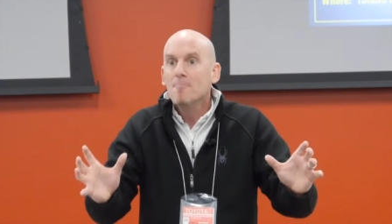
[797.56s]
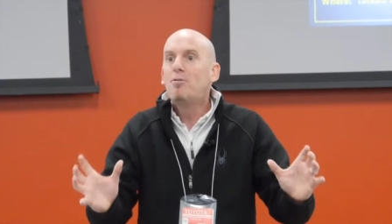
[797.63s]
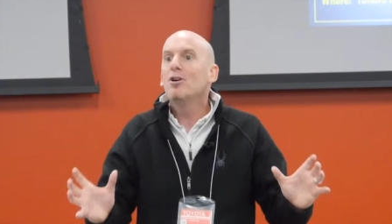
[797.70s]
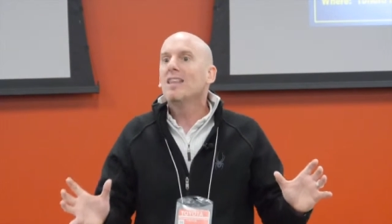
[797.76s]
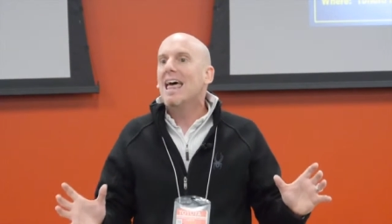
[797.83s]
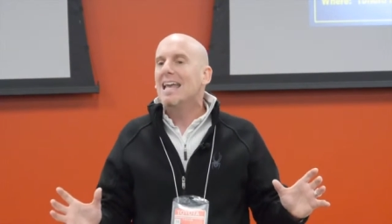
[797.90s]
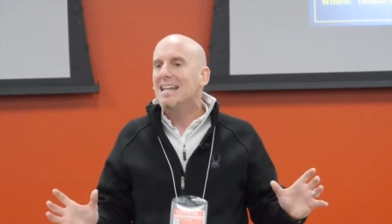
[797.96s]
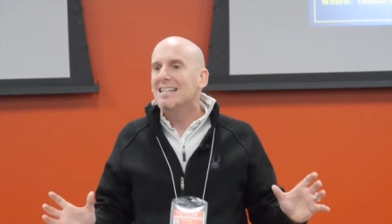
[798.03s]

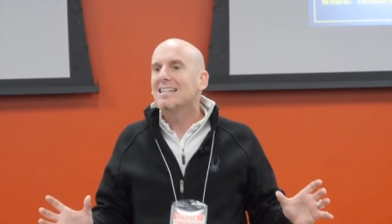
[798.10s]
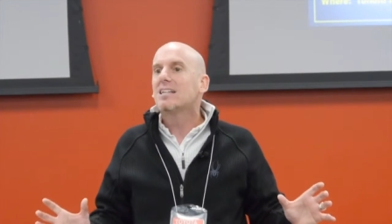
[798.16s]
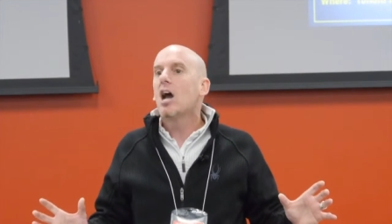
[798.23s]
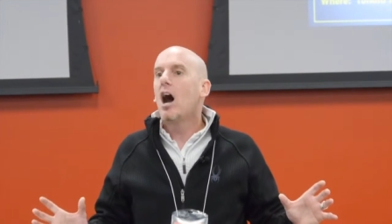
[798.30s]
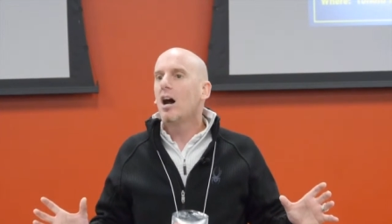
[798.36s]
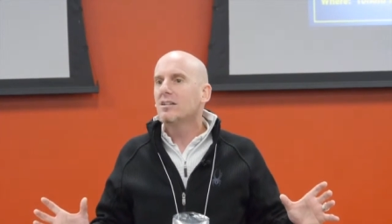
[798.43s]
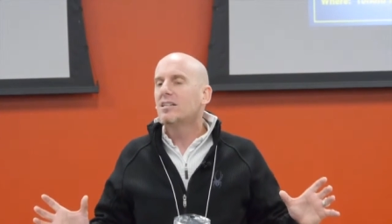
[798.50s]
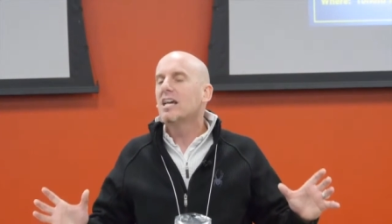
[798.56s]
Put that into
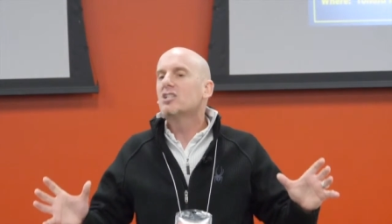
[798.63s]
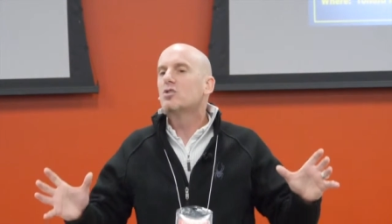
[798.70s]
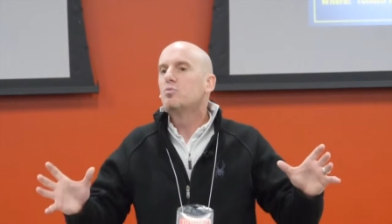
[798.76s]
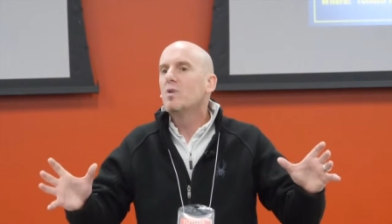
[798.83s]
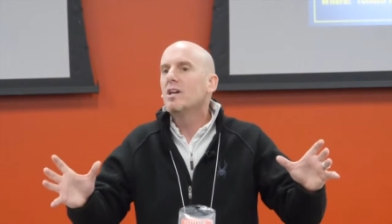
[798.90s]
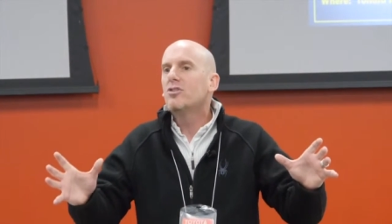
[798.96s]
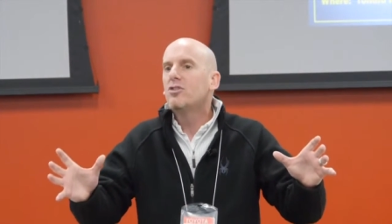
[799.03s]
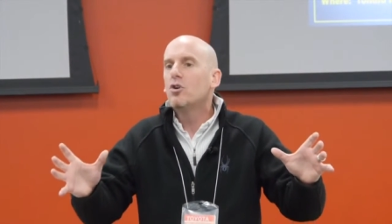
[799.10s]
context
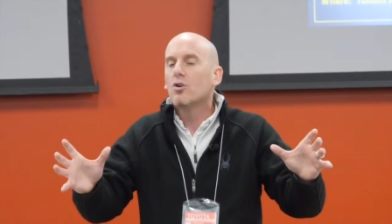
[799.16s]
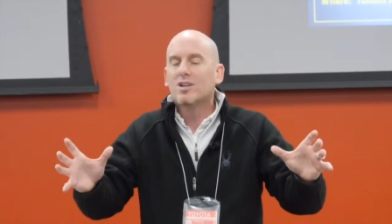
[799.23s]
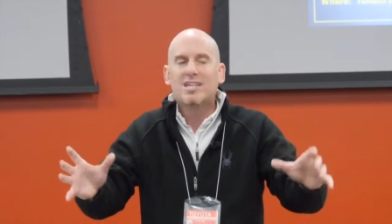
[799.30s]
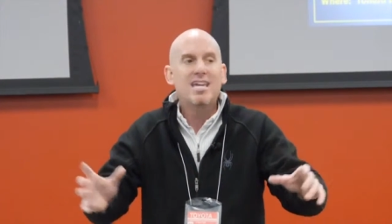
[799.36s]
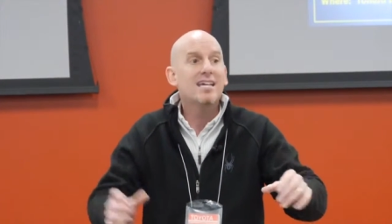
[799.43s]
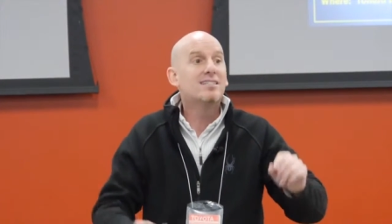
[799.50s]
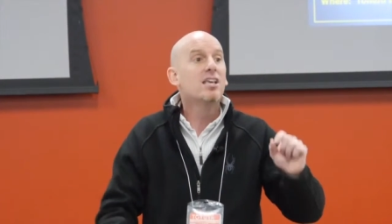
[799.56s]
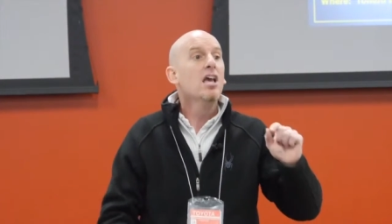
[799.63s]
with your
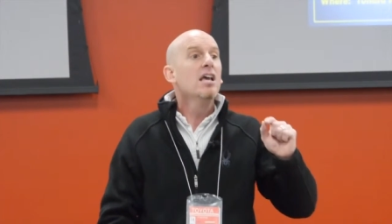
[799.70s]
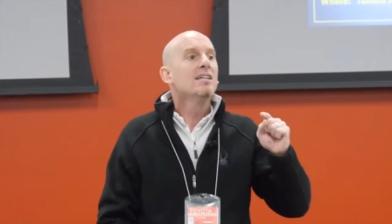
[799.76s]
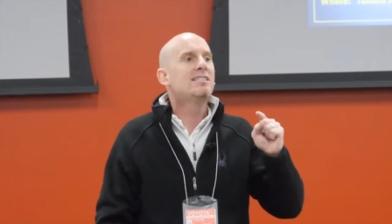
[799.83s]
kids.